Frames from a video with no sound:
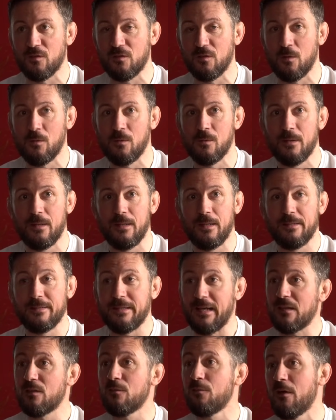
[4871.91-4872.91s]
So
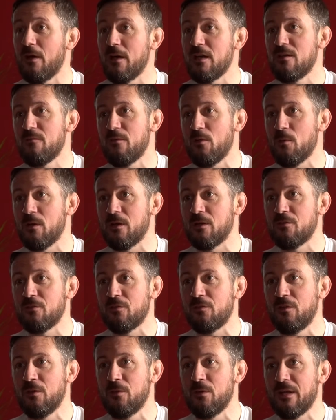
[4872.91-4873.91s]
that's fine if you want to
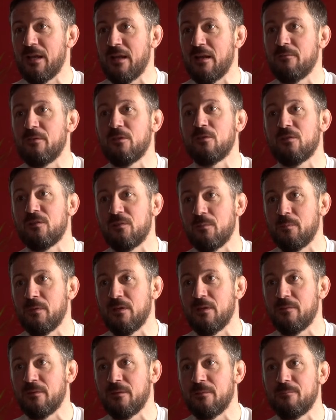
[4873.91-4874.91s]
just do that, if you're just a
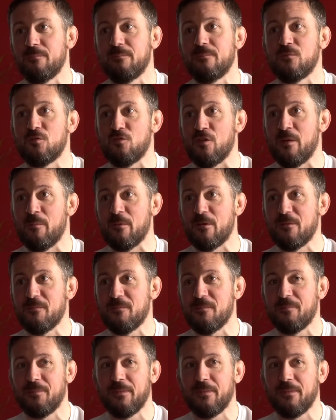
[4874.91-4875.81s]
bit of a dreamer.